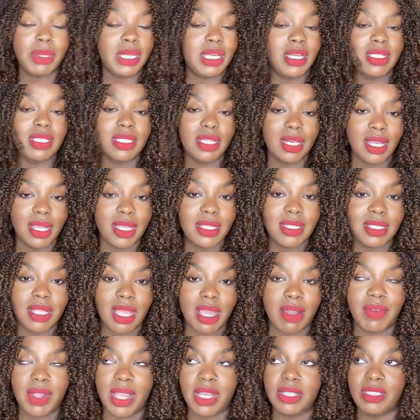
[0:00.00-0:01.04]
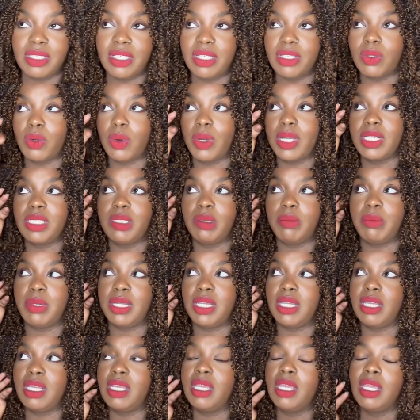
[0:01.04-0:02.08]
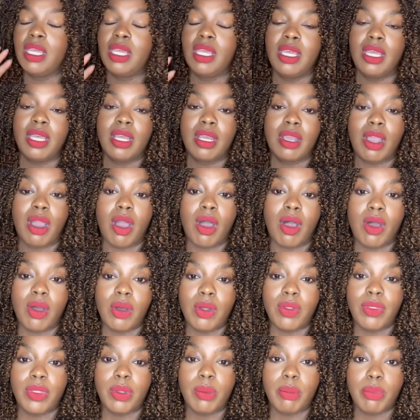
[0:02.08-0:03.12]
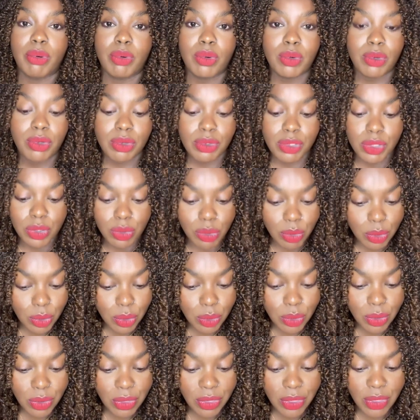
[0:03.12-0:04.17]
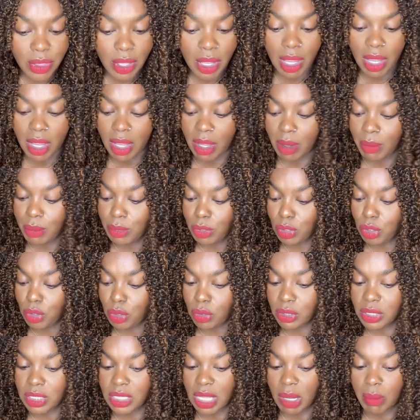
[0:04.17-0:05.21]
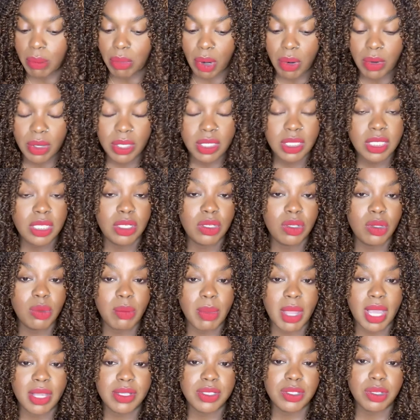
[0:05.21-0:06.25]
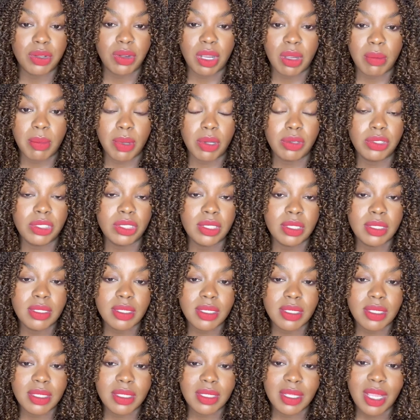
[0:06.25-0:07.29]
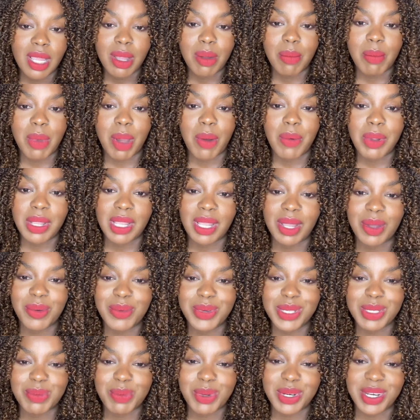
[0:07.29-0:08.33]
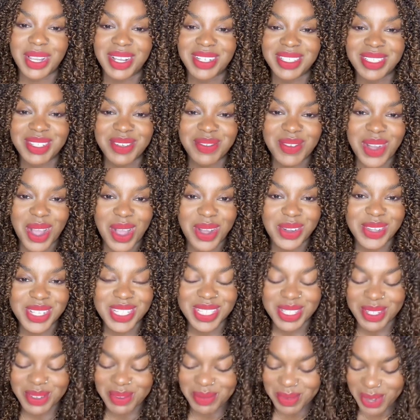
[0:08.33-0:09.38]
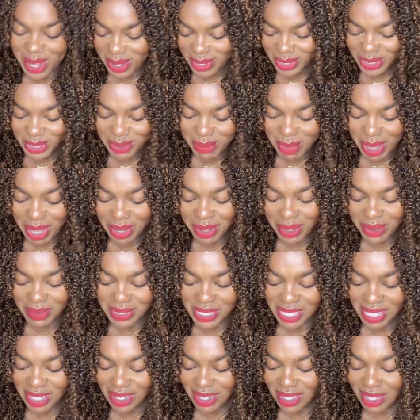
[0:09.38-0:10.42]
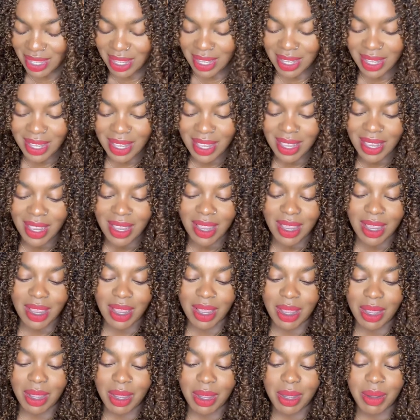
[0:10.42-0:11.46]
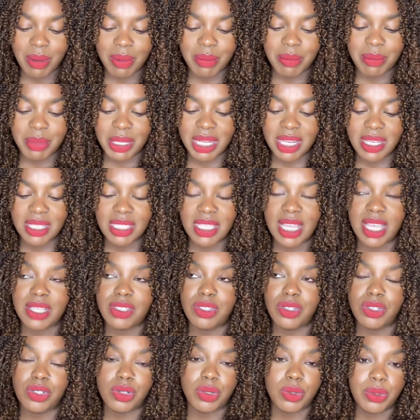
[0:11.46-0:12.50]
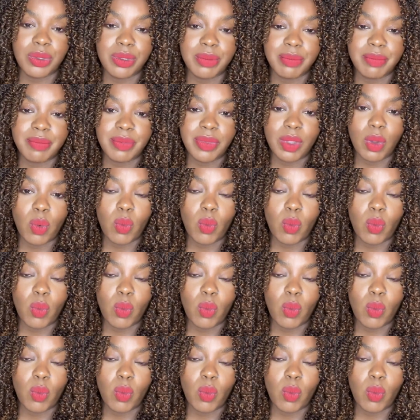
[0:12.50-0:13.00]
because today's live actually is going to be called The Brutal Truth. You'll stay broke until you master your emotions. My weekend was productive. Awesome. I love to hear that because that's the truth.